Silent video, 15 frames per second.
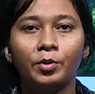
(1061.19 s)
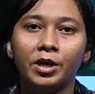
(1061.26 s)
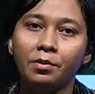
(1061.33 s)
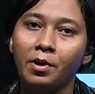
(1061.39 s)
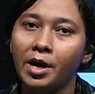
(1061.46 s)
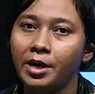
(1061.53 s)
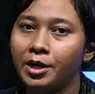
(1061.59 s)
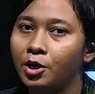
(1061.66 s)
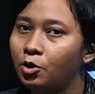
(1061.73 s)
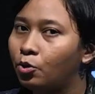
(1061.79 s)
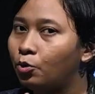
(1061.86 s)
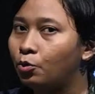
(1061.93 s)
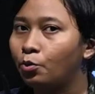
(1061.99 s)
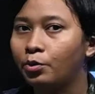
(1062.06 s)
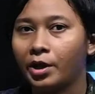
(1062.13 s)
be divided
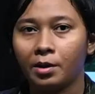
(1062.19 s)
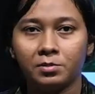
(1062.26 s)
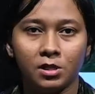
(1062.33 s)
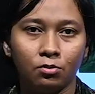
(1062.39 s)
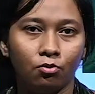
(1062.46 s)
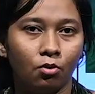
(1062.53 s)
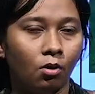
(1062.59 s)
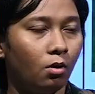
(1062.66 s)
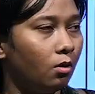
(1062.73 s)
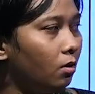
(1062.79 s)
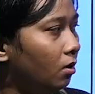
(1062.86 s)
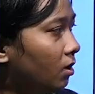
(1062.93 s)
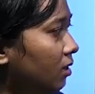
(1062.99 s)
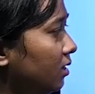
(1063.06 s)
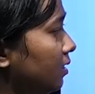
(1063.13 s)
into two types, you know.
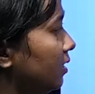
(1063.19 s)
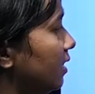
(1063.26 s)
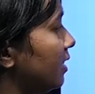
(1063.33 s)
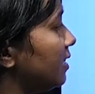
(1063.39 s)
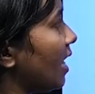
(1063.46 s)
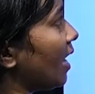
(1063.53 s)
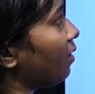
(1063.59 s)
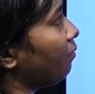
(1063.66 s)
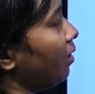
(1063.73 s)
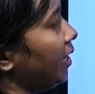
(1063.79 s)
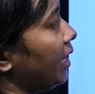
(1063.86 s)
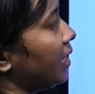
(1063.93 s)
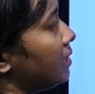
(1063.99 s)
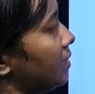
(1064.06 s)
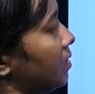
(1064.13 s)
This
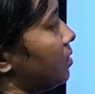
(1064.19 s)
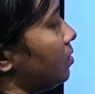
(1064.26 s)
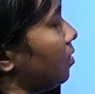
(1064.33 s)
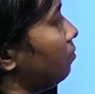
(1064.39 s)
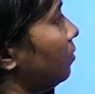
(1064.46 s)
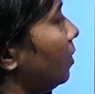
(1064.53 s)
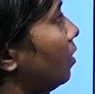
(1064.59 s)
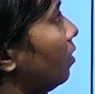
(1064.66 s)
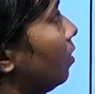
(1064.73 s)
aquatic system,